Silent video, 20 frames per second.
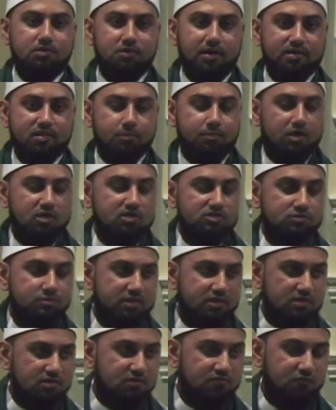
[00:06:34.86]
right? The
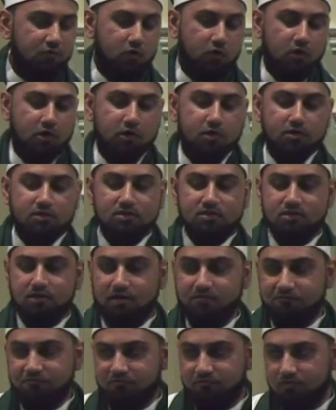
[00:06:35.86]
punishment for
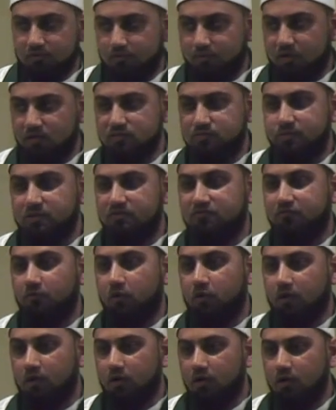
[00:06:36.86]
theft, the punishment
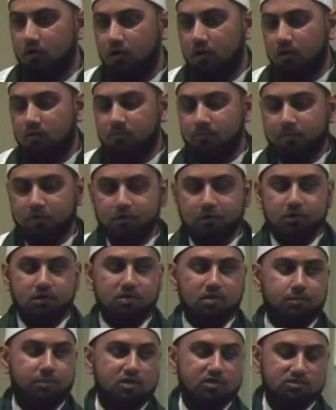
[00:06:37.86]
for
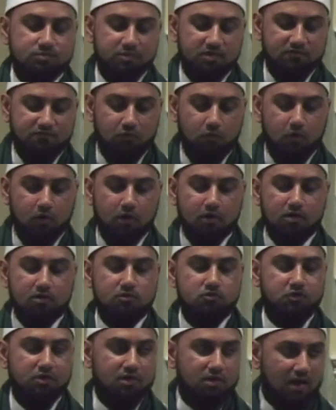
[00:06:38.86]
murder, the punishment for
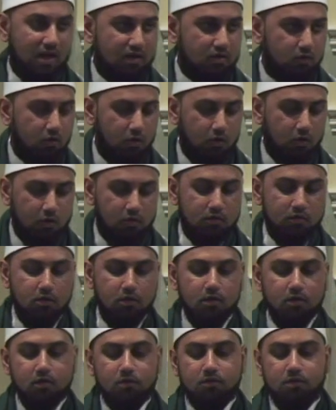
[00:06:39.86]
drinking alcohol.
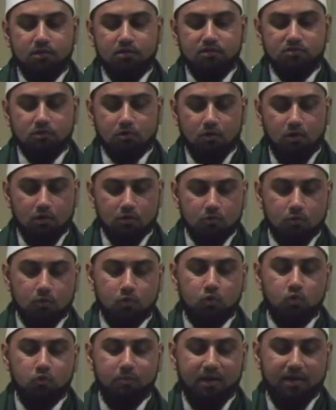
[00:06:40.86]
All right, these are called
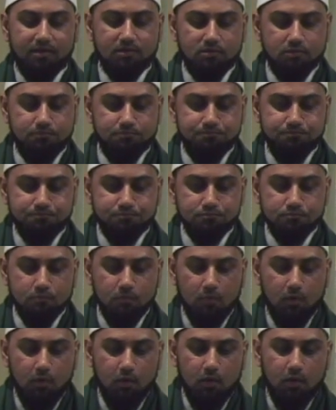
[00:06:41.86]
uqubat.
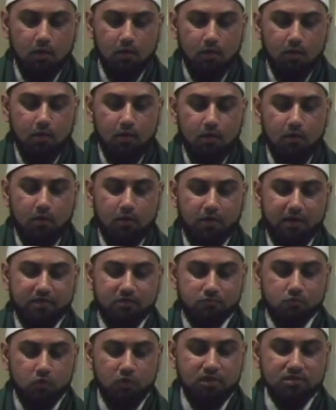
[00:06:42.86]
All right, the
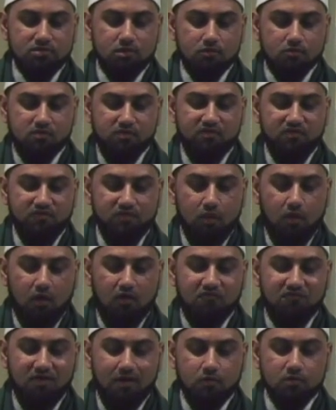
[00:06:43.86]
rulings of the real law
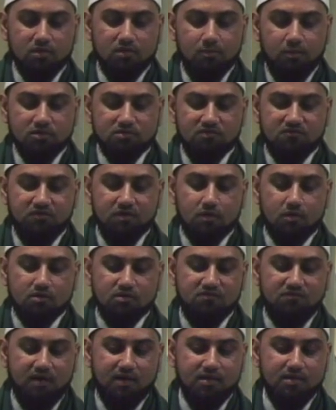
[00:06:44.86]
found in the books of fiqh are
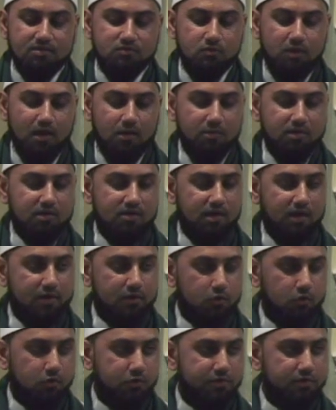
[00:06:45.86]
divided into how many
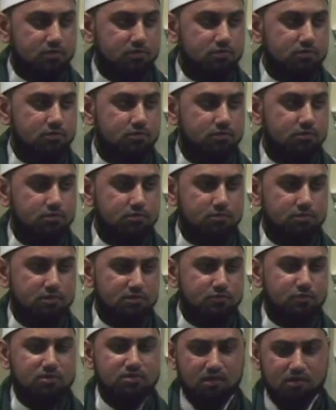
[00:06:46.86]
categories?
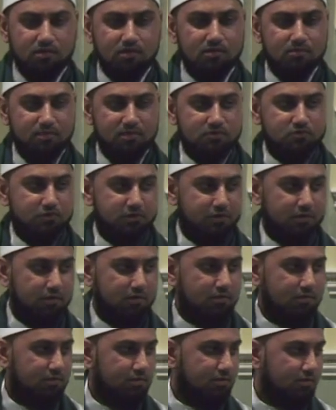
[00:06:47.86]
This one is, I think, a bit tricky.
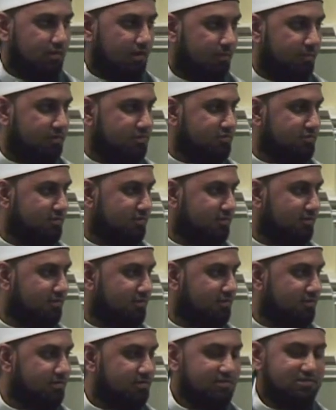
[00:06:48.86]
How much?
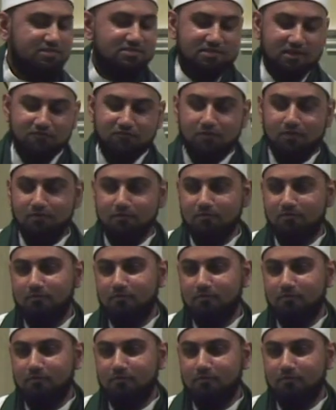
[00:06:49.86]
Seven. seven.